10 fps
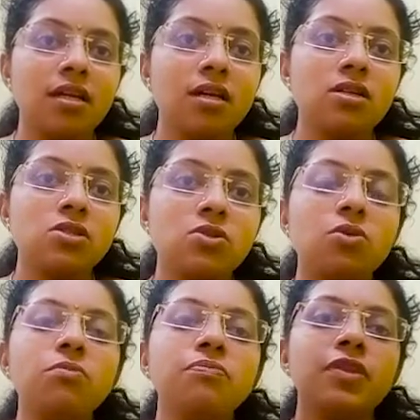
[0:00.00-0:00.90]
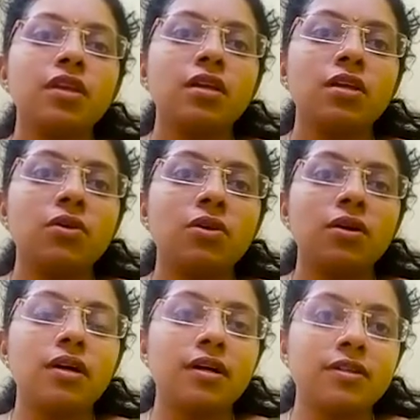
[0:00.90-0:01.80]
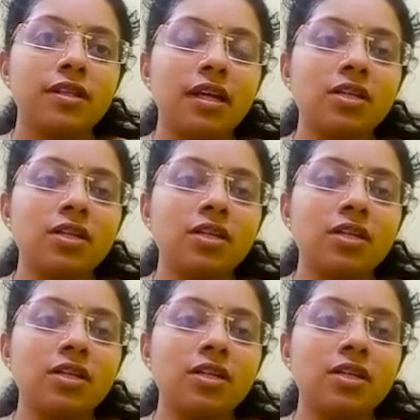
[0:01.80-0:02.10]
So there